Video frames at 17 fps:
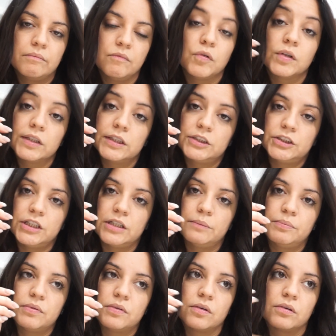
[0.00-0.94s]
really cheap,
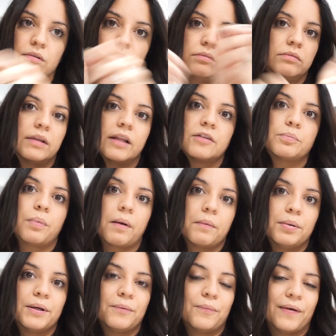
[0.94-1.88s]
so that's
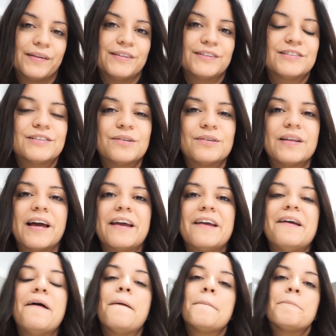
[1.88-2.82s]
probably why they're so light.
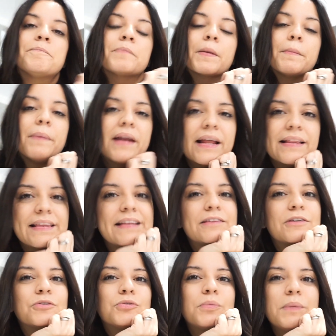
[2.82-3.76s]
But I think
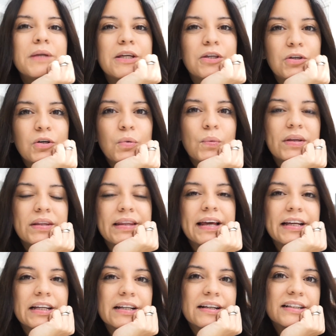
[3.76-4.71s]
those will be cute with
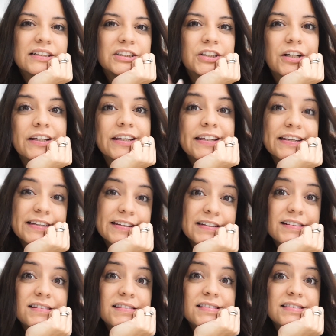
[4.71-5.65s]
like chunky
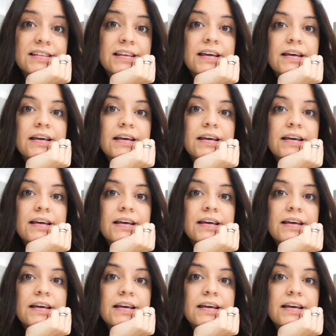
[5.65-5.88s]
knits.